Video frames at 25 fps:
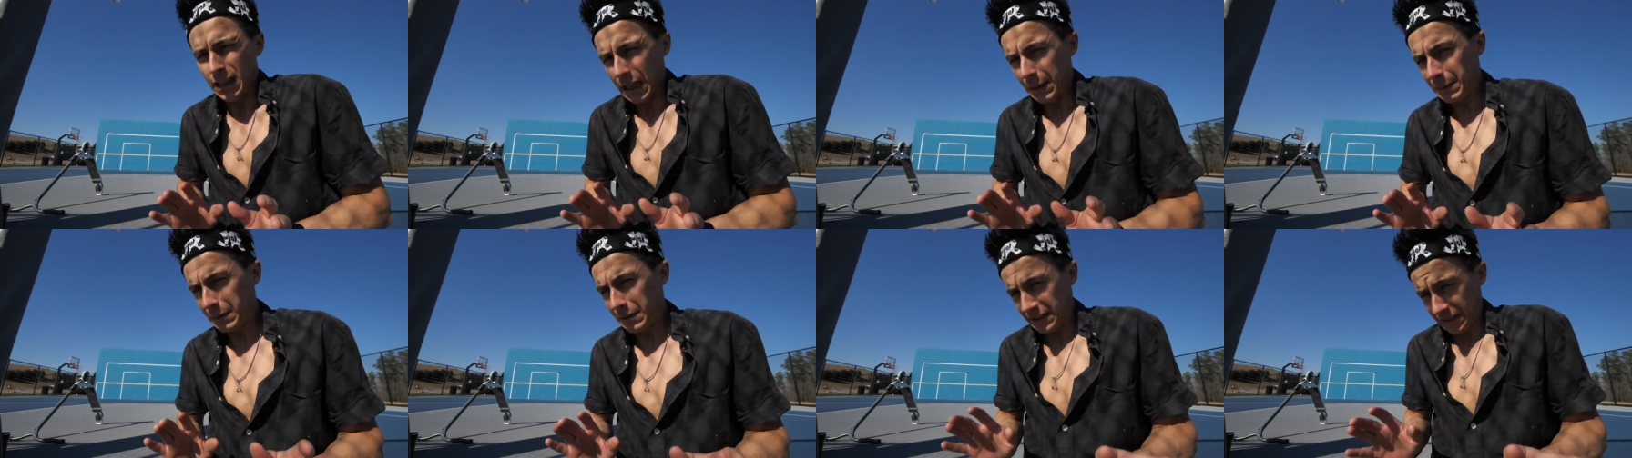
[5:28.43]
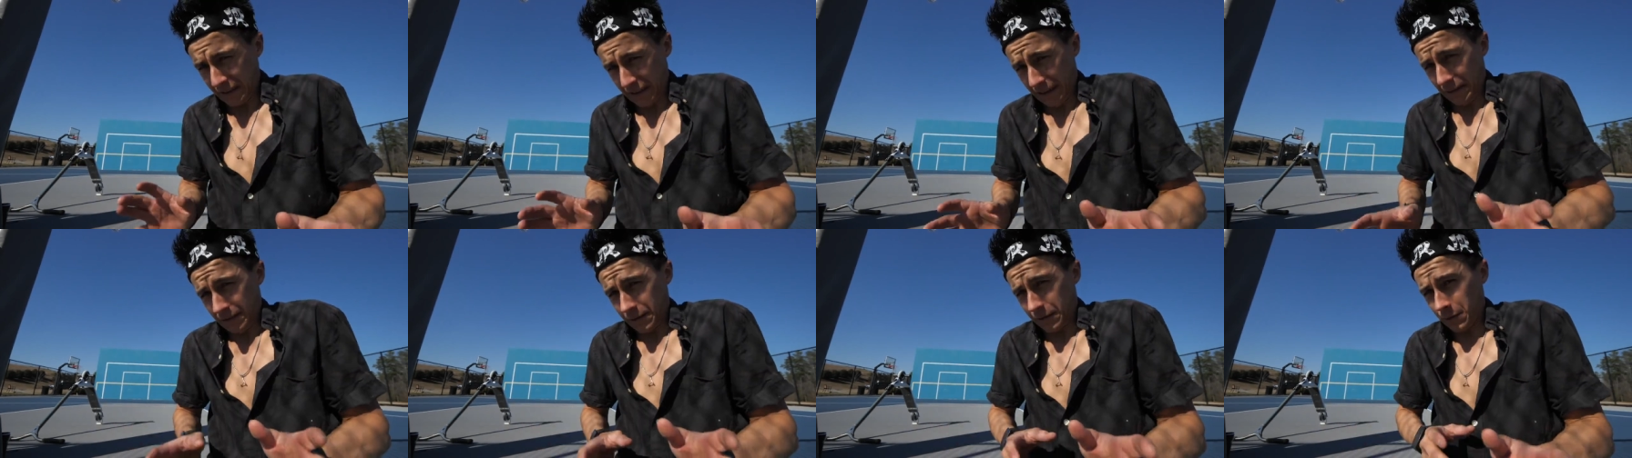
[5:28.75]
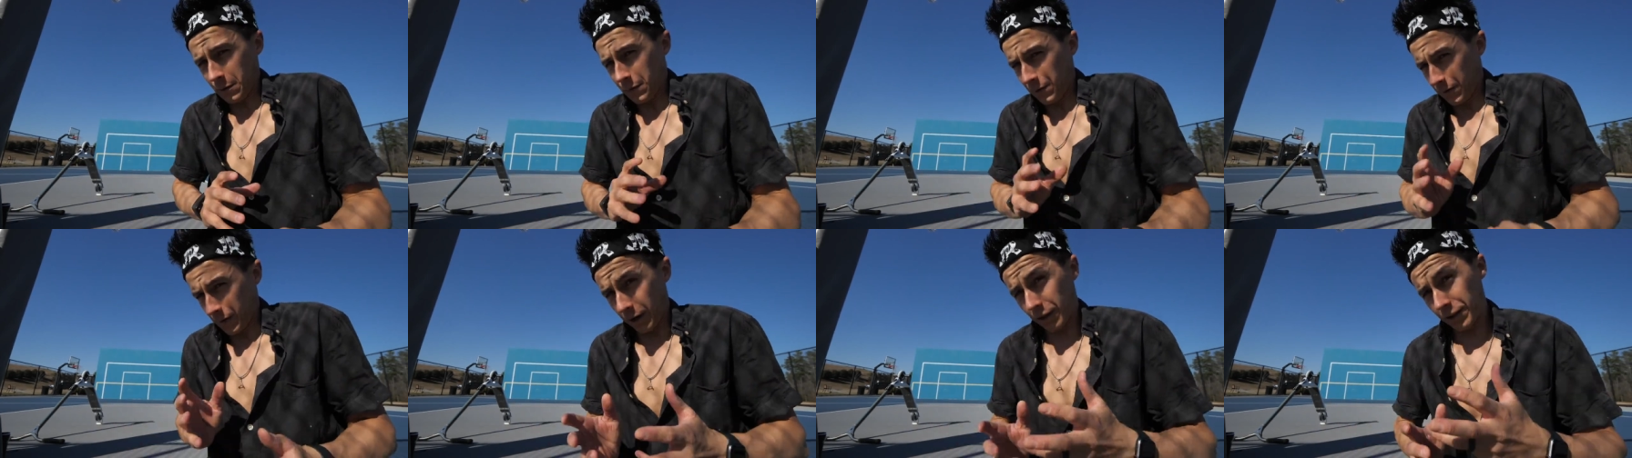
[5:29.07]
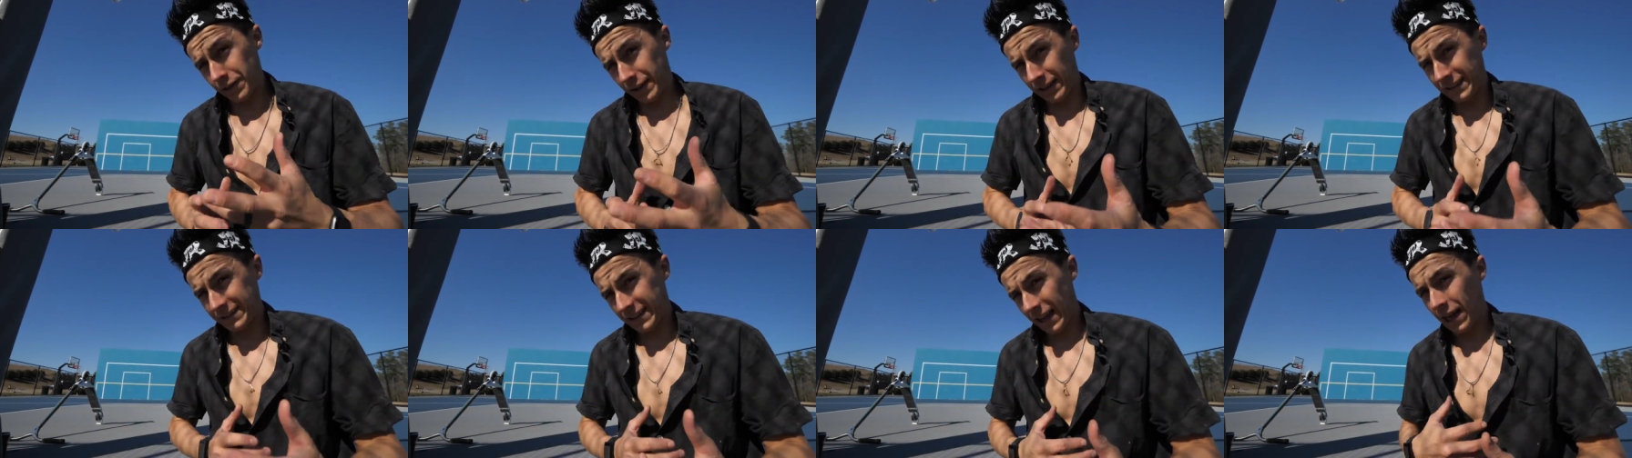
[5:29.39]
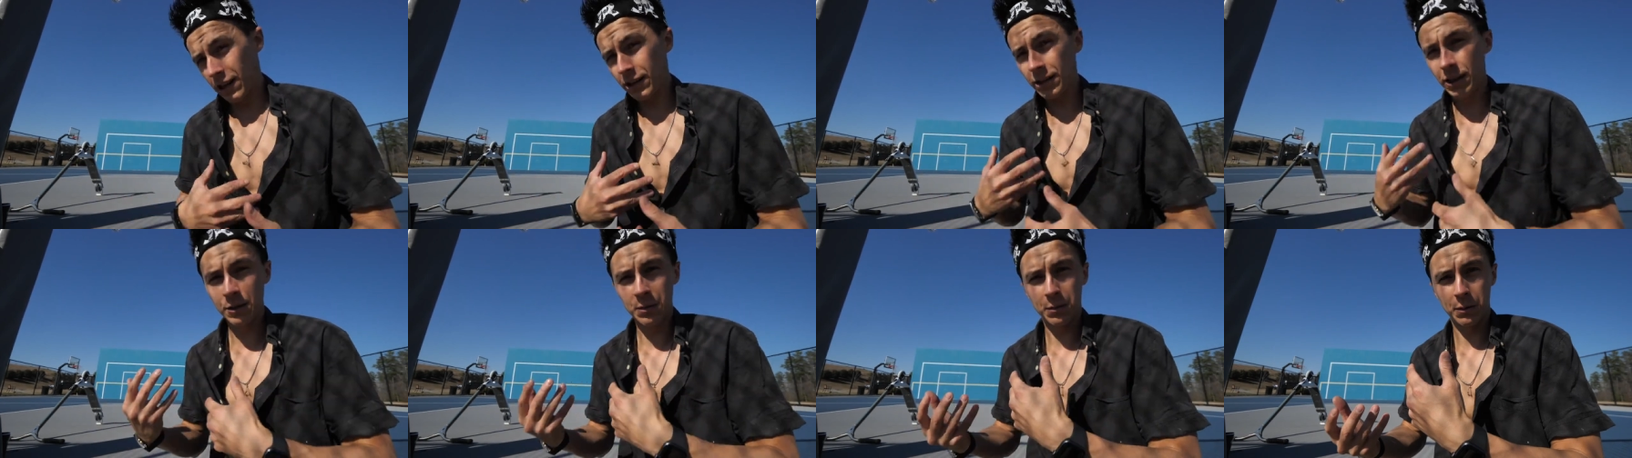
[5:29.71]
Let me see, let me figure things
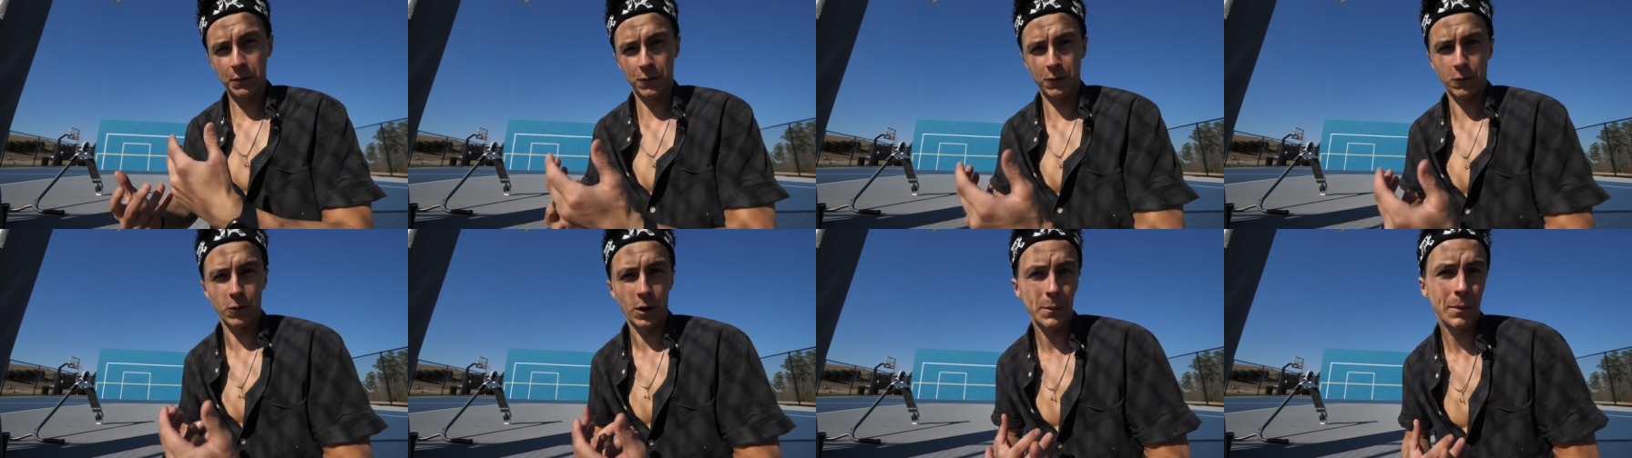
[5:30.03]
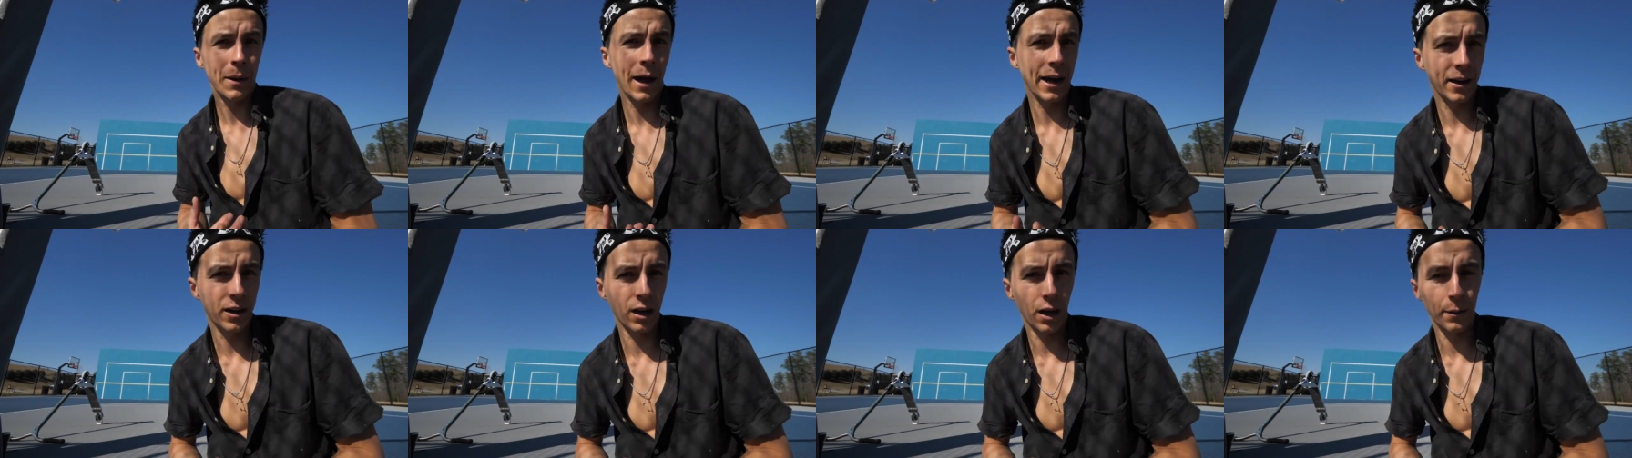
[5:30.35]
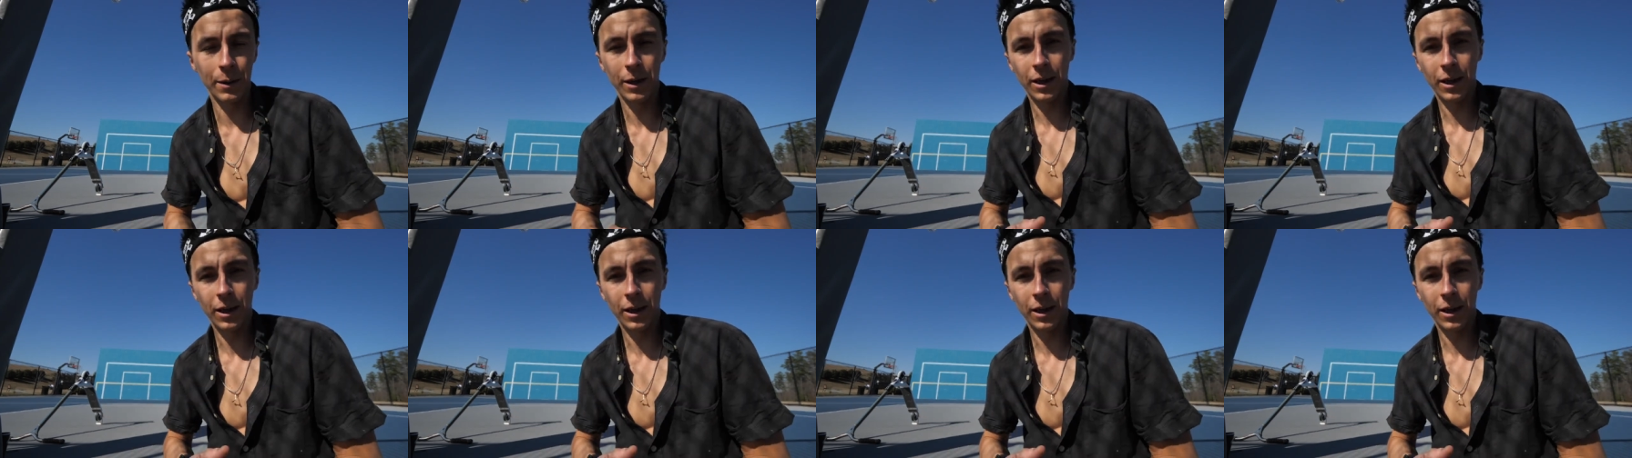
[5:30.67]
out before I pack up.